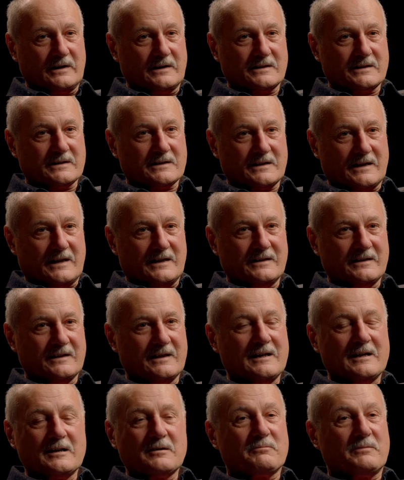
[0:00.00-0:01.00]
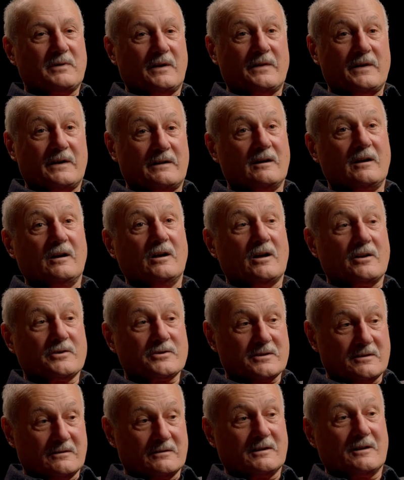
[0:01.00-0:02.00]
understand, but there are
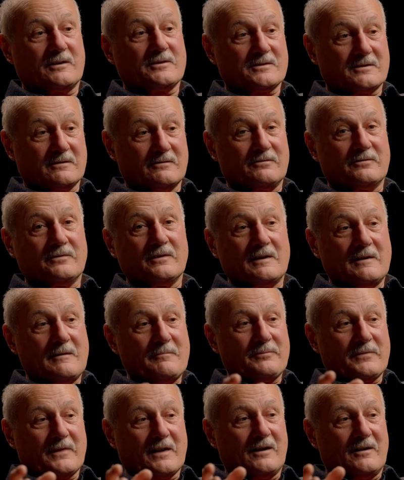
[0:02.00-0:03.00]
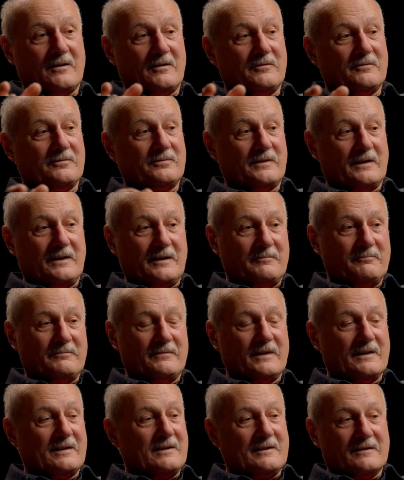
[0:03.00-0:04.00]
lots and lots of, of, um,
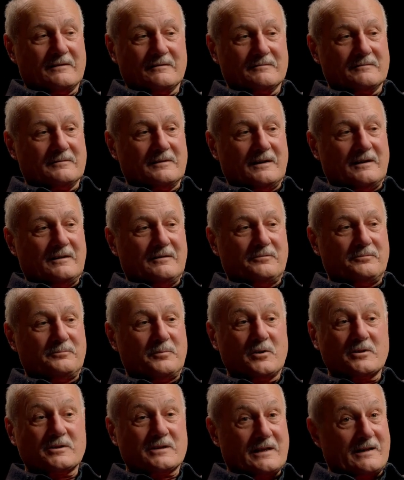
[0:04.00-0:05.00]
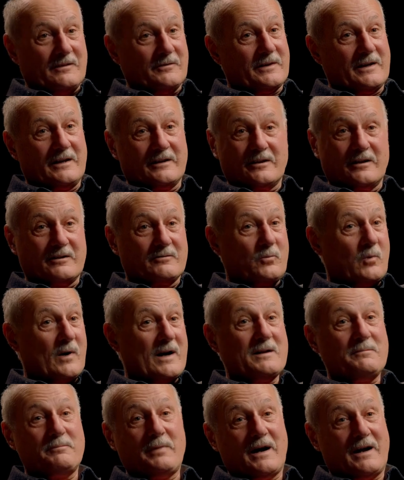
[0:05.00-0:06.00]
of books out there going
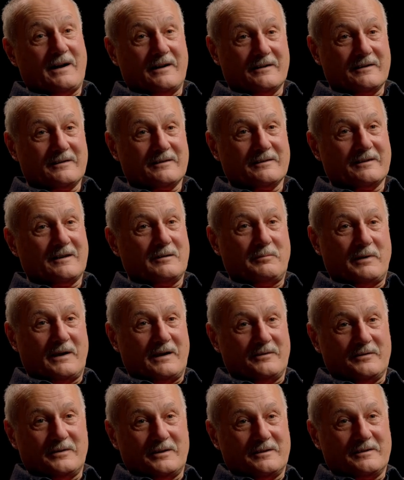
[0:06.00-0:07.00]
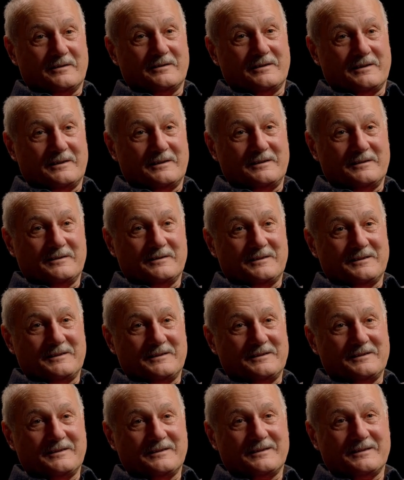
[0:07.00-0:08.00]
way back about the, the,
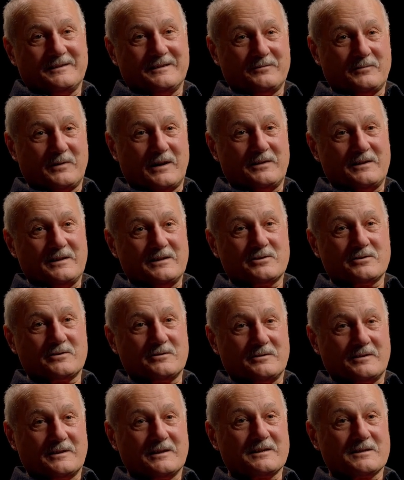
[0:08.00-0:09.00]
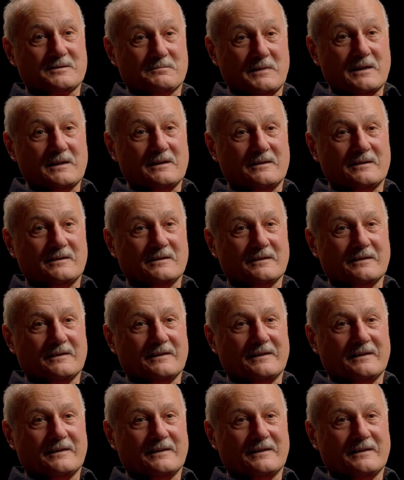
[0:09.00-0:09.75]
the, where these two things meet.